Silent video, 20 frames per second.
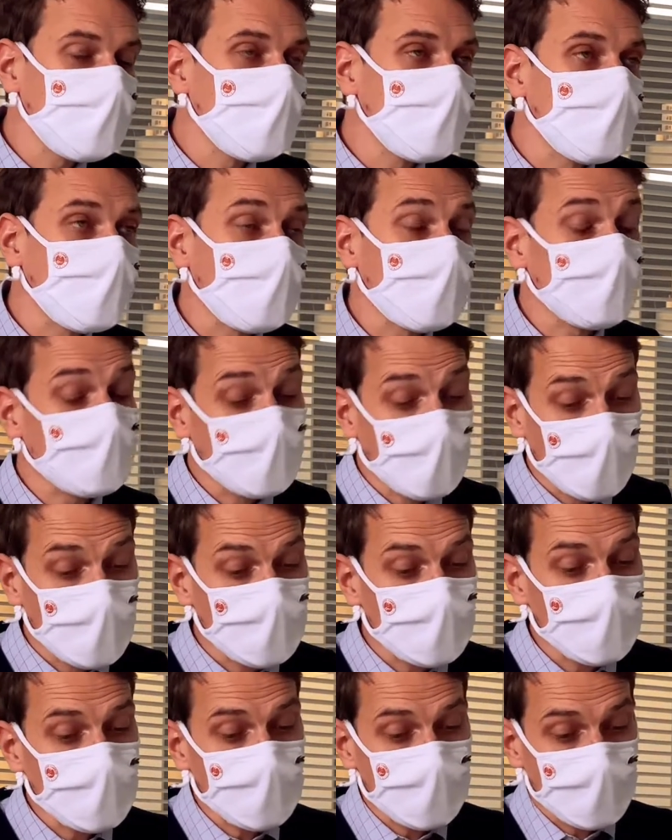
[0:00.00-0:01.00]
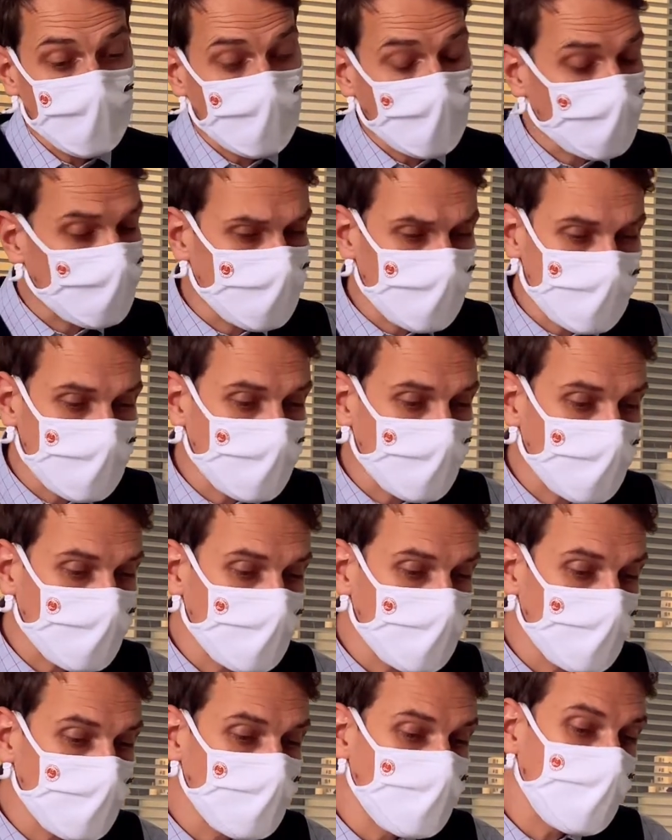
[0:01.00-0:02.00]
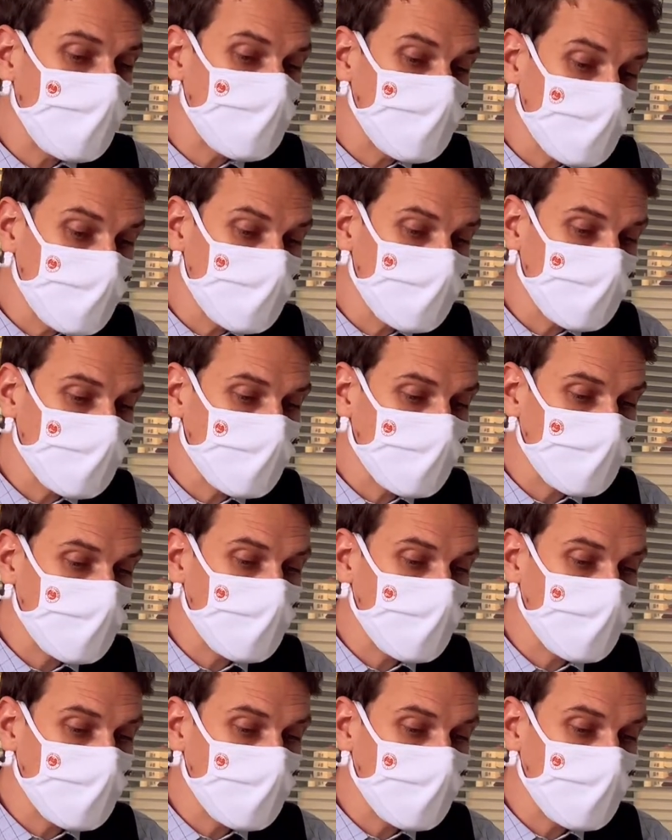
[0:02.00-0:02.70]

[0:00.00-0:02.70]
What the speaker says: for example, what I've written down here, rap music.